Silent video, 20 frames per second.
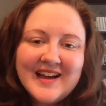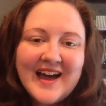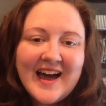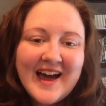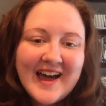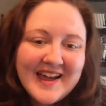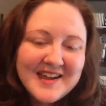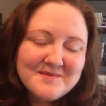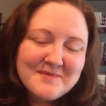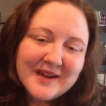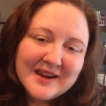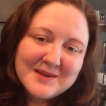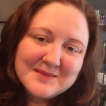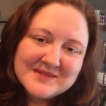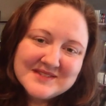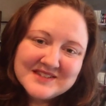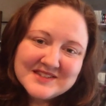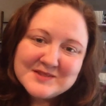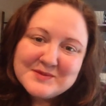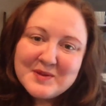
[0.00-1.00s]
Hi, my name is
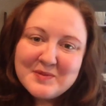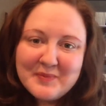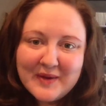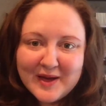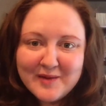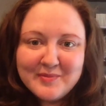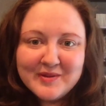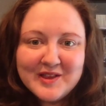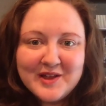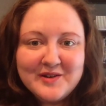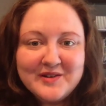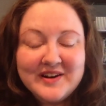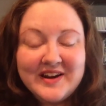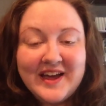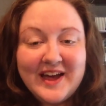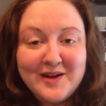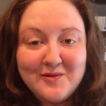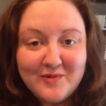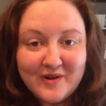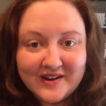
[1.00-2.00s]
Elizabeth Pampalone, and
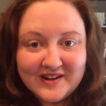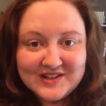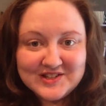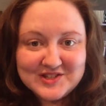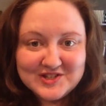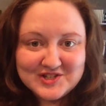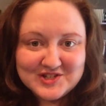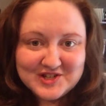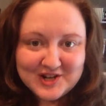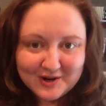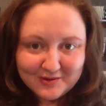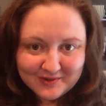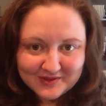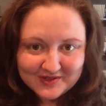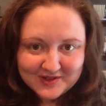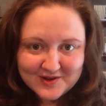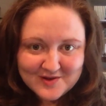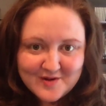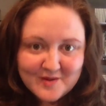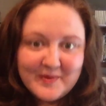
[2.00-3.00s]
I wanted to share with
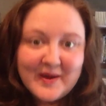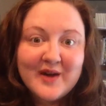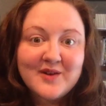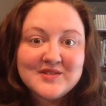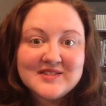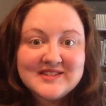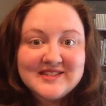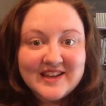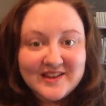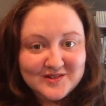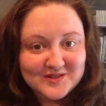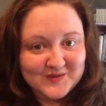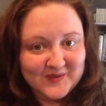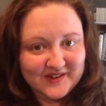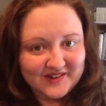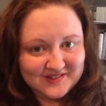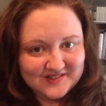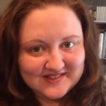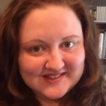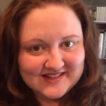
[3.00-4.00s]
you about sales
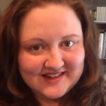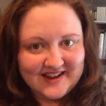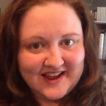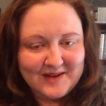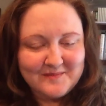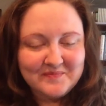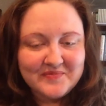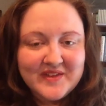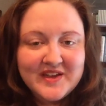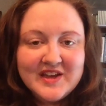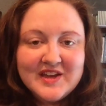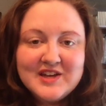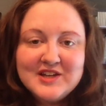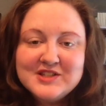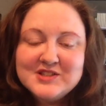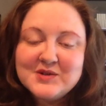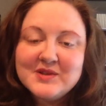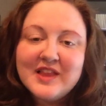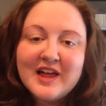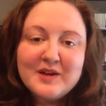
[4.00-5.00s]
funnels today.
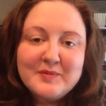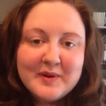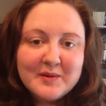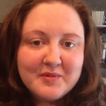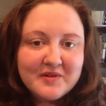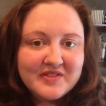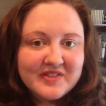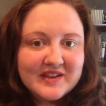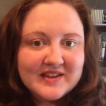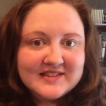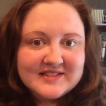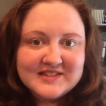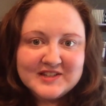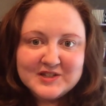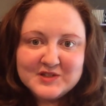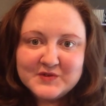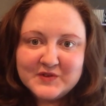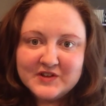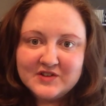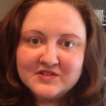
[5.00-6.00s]
So, a lot of people think of
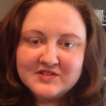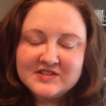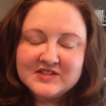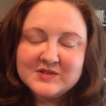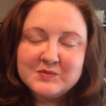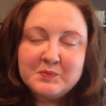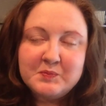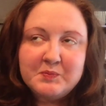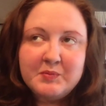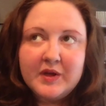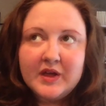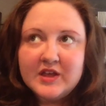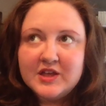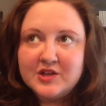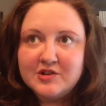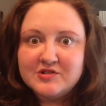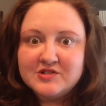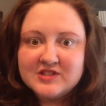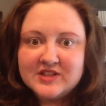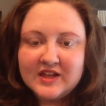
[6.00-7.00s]
sales funnels as this big,
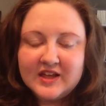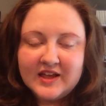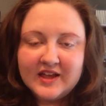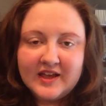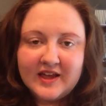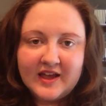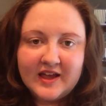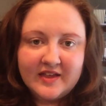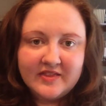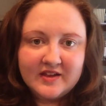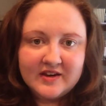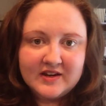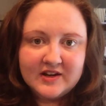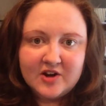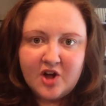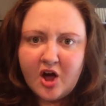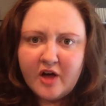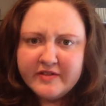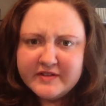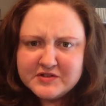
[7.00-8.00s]
huge thing, and they need
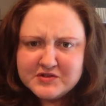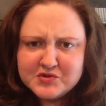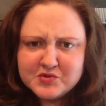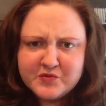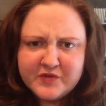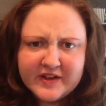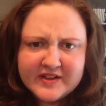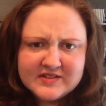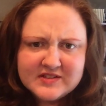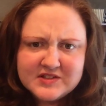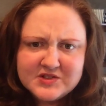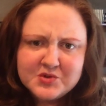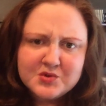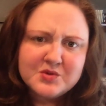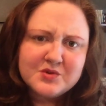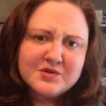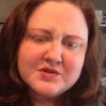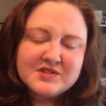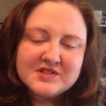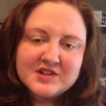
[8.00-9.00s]
all these fancy
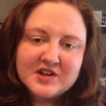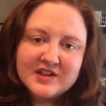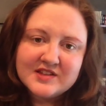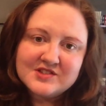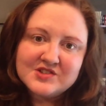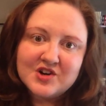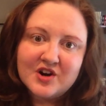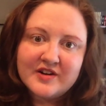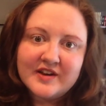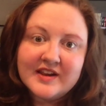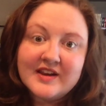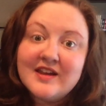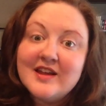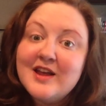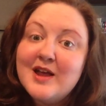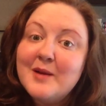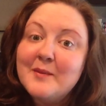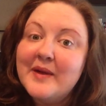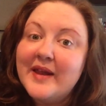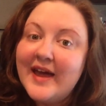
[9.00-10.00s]
tools to get started,
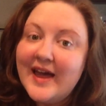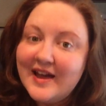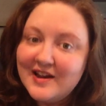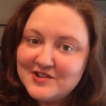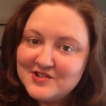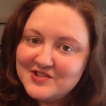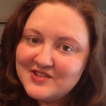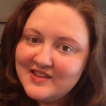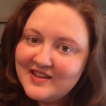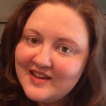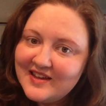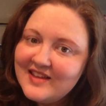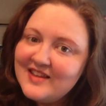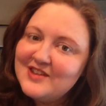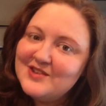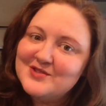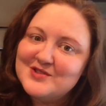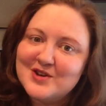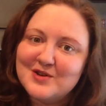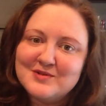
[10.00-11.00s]
but actually,
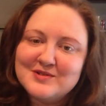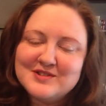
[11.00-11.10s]
you don't.